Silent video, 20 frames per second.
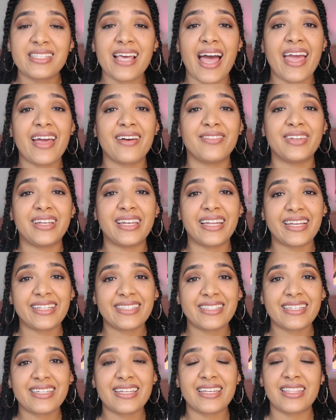I have
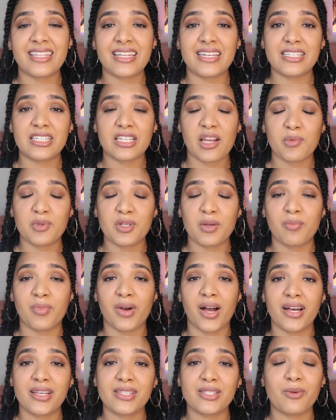linked it in the description box,